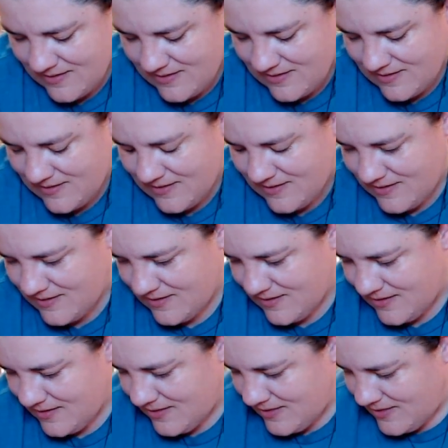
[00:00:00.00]
Thank you.
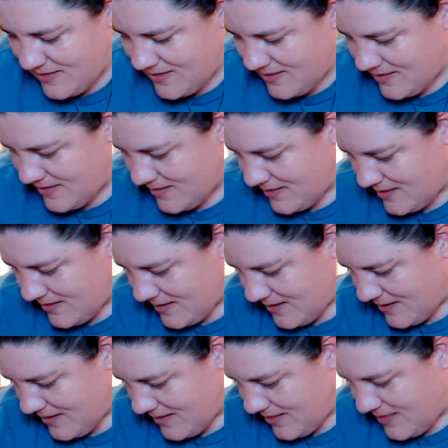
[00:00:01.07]

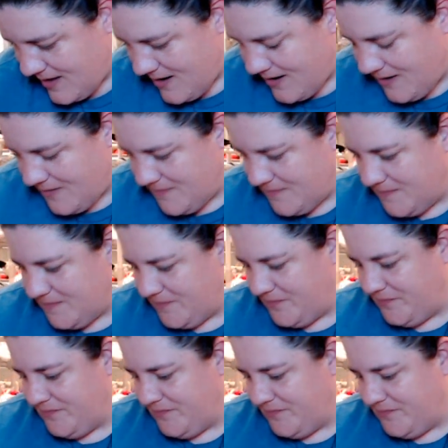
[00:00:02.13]
There. Here.